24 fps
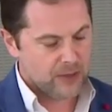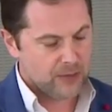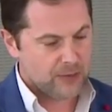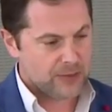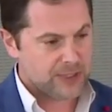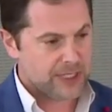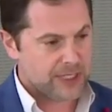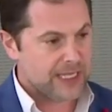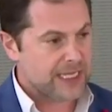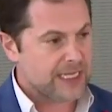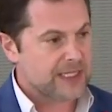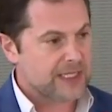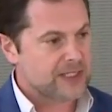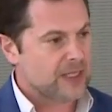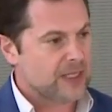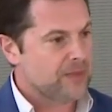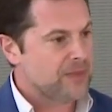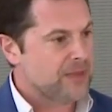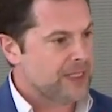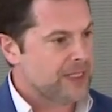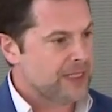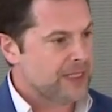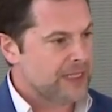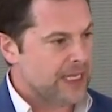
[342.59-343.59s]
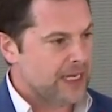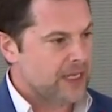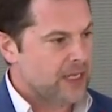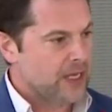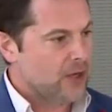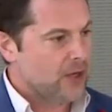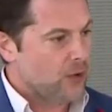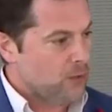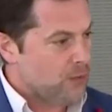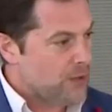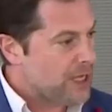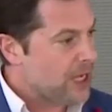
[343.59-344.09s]
which I think is something that
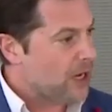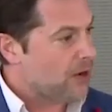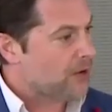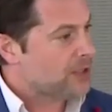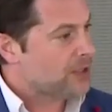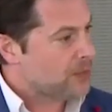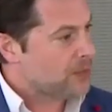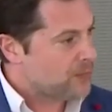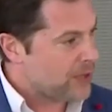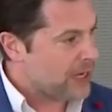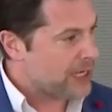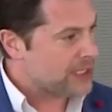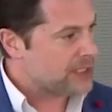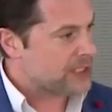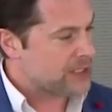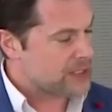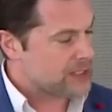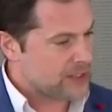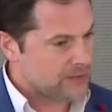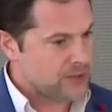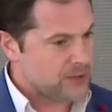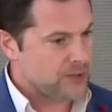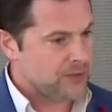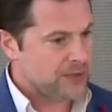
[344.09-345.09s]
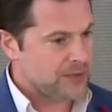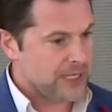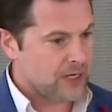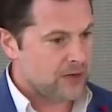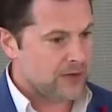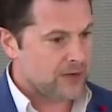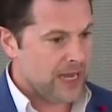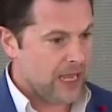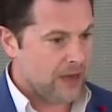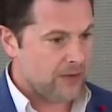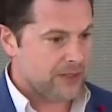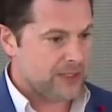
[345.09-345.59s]
we are in the process of doing
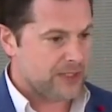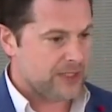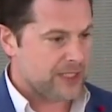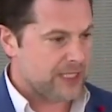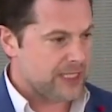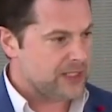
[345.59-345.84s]
here now,